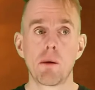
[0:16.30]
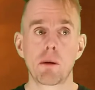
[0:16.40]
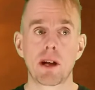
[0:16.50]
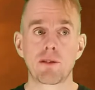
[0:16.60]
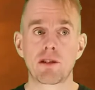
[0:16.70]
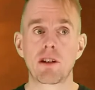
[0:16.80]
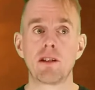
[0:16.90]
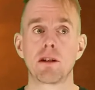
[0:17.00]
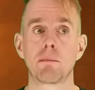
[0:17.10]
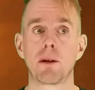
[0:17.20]
We'll cover
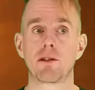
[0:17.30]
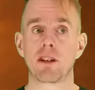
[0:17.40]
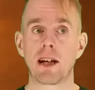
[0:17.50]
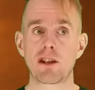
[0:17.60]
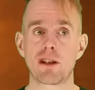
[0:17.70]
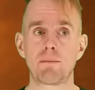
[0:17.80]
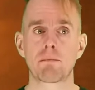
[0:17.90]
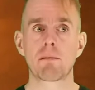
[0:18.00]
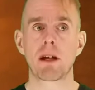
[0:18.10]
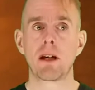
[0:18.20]
site and plot selection,
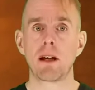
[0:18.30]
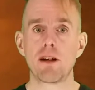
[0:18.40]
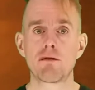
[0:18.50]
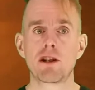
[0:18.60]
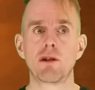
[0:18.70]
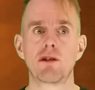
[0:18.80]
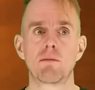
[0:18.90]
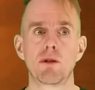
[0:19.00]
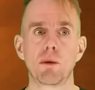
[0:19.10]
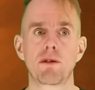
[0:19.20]
introduce
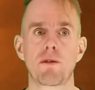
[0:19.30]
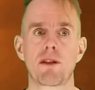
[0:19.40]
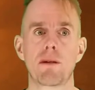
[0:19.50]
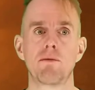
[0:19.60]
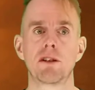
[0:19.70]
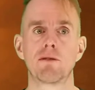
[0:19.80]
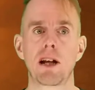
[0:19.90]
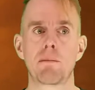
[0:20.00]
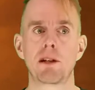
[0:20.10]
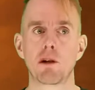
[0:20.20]
some rules of thumb for
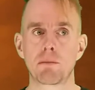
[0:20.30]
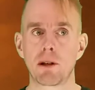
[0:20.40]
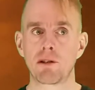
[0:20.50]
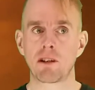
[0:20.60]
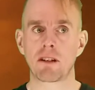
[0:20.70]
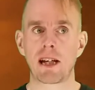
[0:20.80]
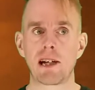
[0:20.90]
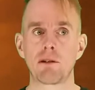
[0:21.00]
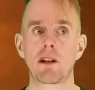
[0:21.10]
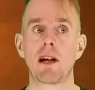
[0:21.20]
developing your process
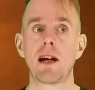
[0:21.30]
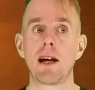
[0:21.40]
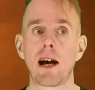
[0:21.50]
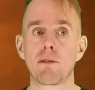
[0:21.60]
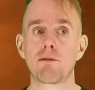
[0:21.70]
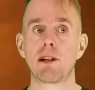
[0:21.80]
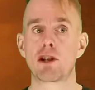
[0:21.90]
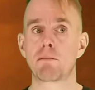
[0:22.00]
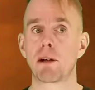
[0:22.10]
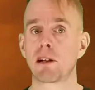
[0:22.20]
layout, and
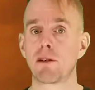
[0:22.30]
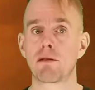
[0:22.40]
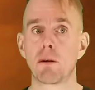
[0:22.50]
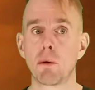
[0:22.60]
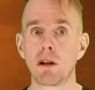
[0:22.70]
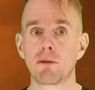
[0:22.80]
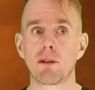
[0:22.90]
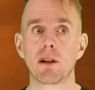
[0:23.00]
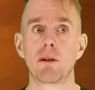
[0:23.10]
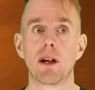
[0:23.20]
finish by going through a
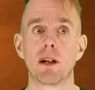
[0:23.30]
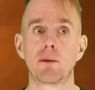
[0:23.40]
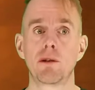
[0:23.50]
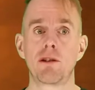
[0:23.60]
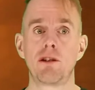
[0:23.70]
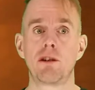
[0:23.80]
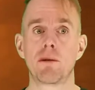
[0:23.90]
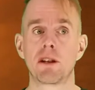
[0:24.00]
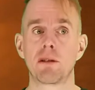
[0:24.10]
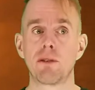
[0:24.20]
workflow to assist you
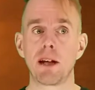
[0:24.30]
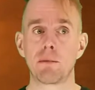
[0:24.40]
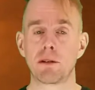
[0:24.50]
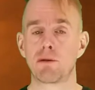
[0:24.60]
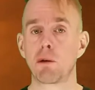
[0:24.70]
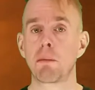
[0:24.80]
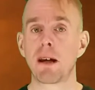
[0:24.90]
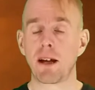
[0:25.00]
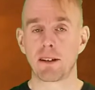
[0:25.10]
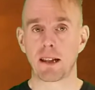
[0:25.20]
with the development of your
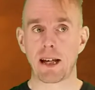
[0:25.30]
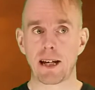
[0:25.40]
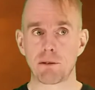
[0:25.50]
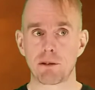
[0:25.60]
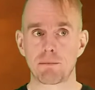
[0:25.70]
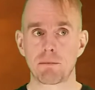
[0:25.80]
plant layout.